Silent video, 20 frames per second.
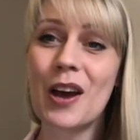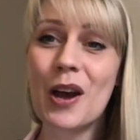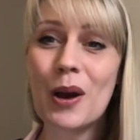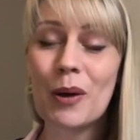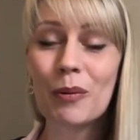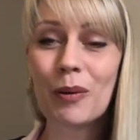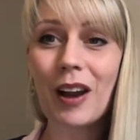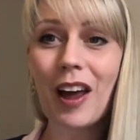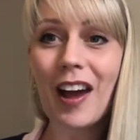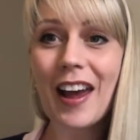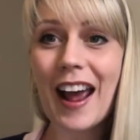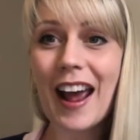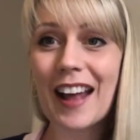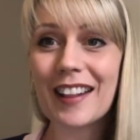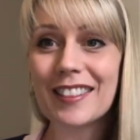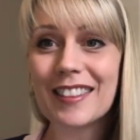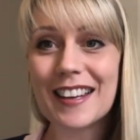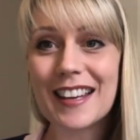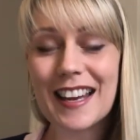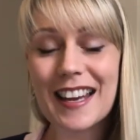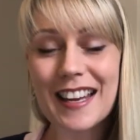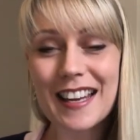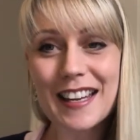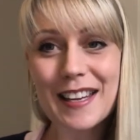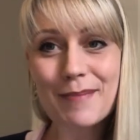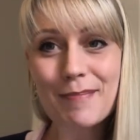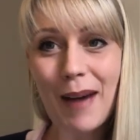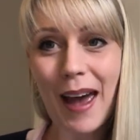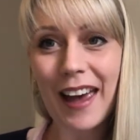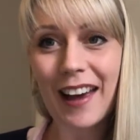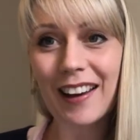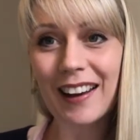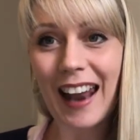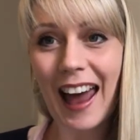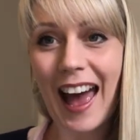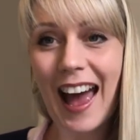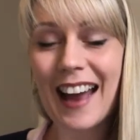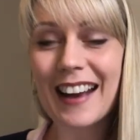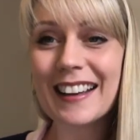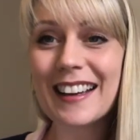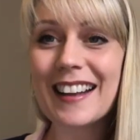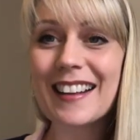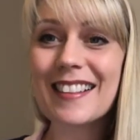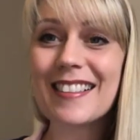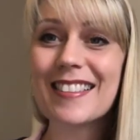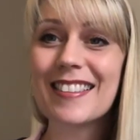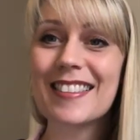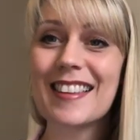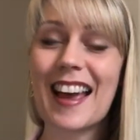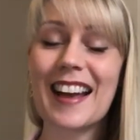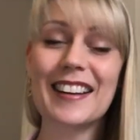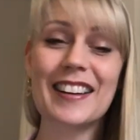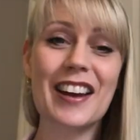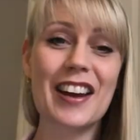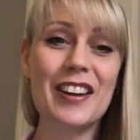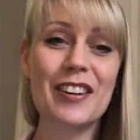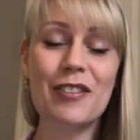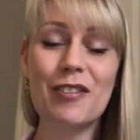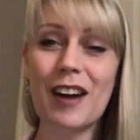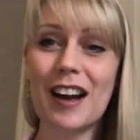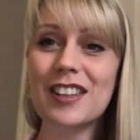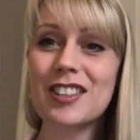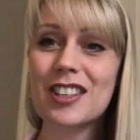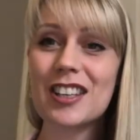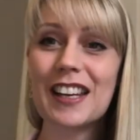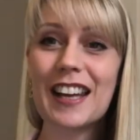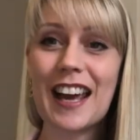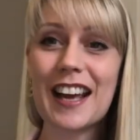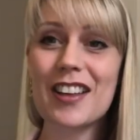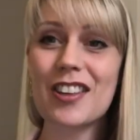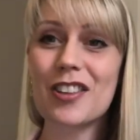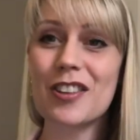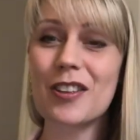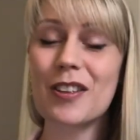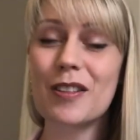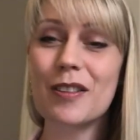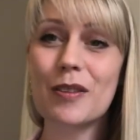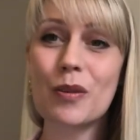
Well, I had the email and it said, congratulations,